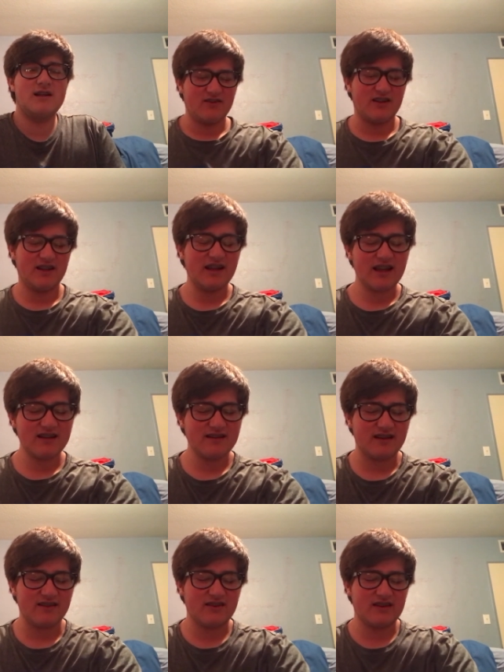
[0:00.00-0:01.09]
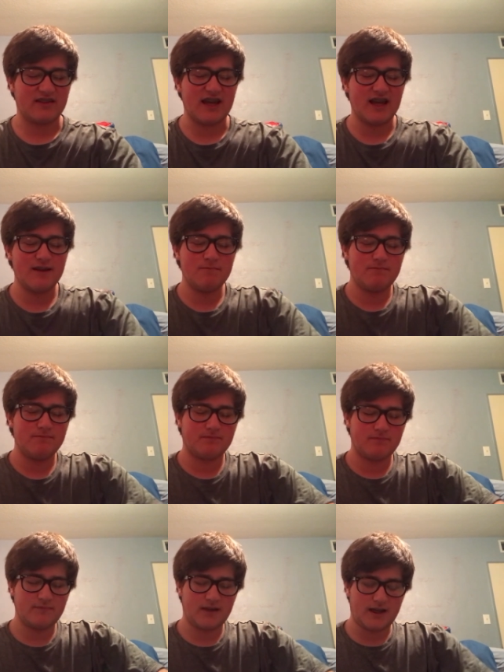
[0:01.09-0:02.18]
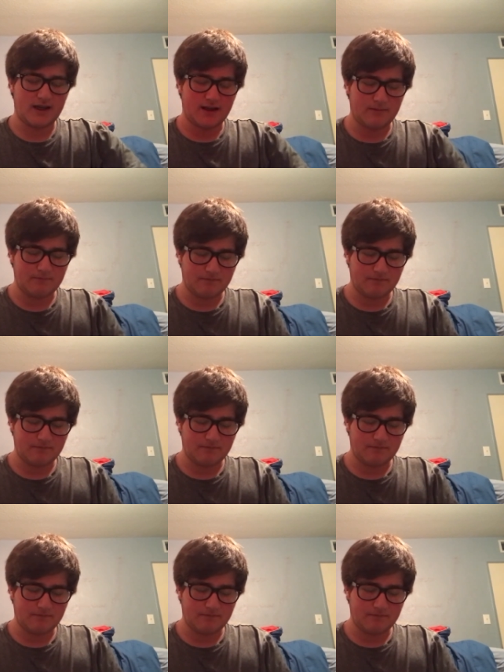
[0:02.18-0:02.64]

But it kind of tastes like that. And,